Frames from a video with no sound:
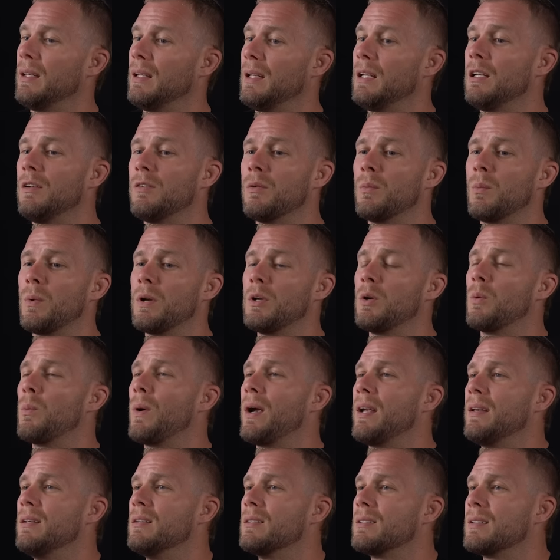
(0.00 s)
Even when you're
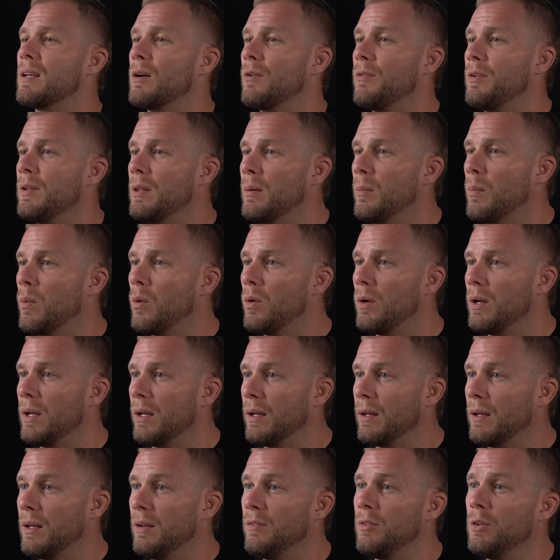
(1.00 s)
weighing yourself in the
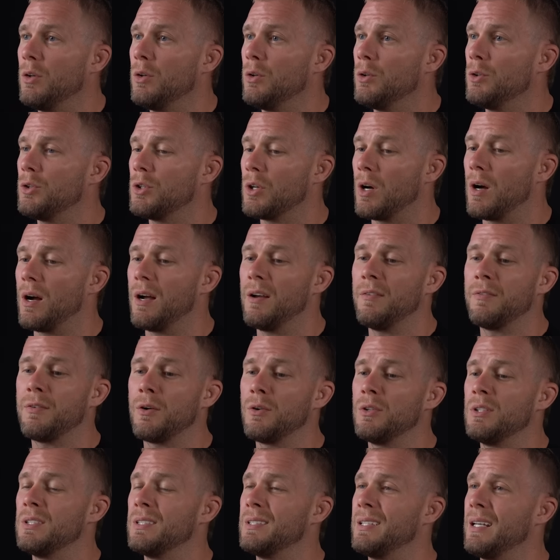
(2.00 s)
morning, if you use your
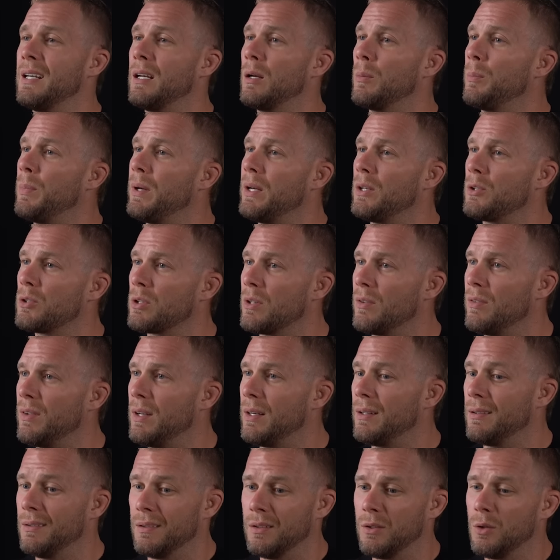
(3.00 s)
iPhone to take a picture of
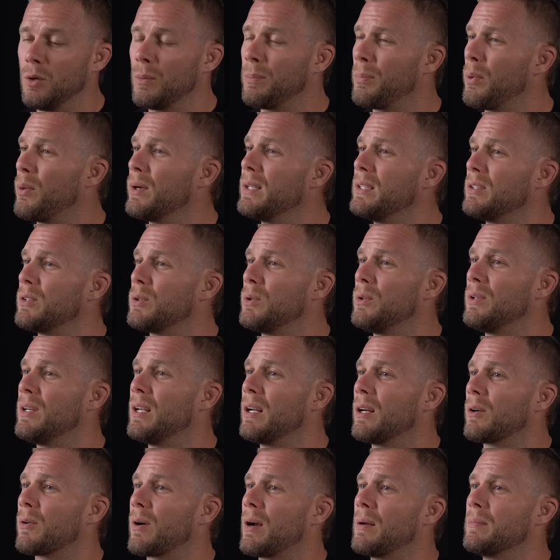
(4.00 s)
it, you're 0.2
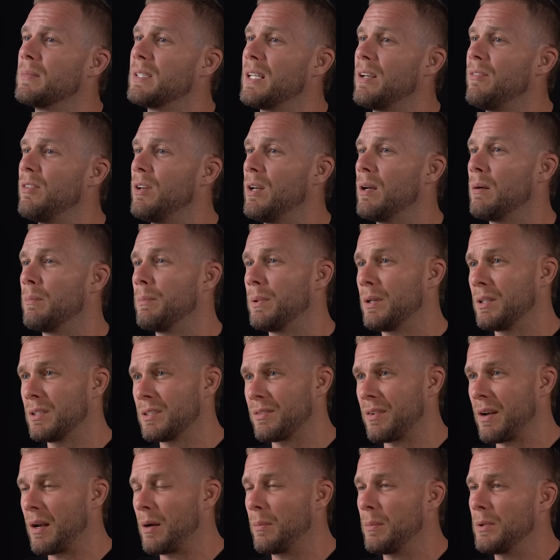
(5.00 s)
kilograms heavier because of
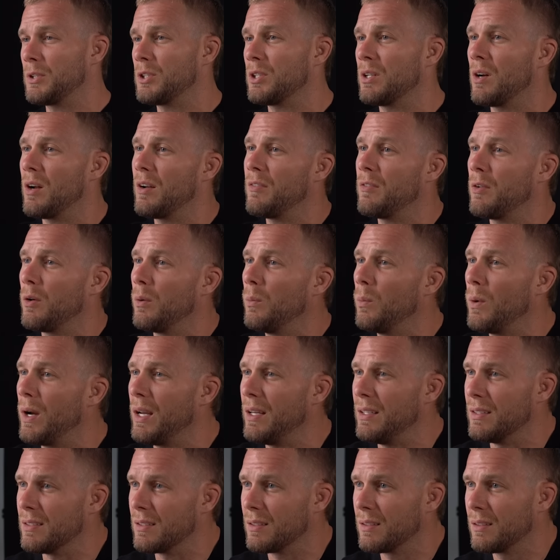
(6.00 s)
how much an iPhone
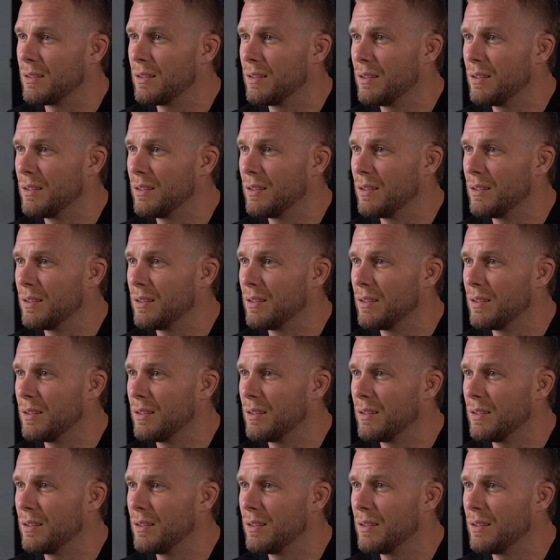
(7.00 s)
weighs.